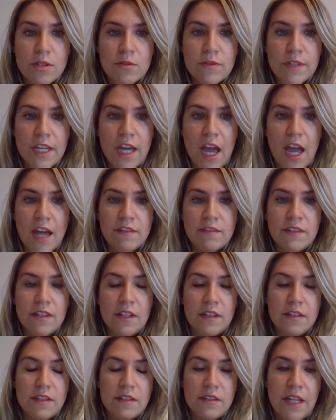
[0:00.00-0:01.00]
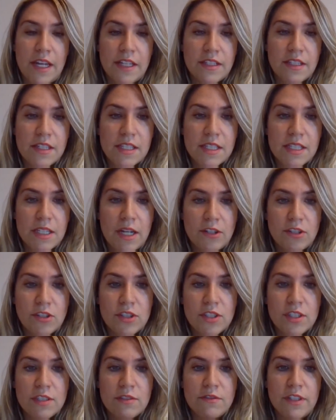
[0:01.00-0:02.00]
we have the data
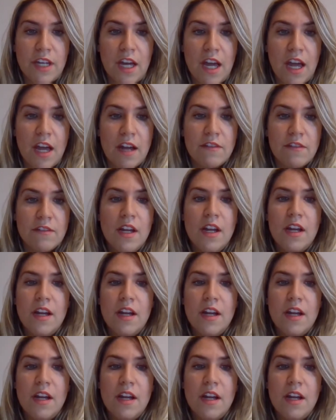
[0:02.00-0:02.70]
structures, we have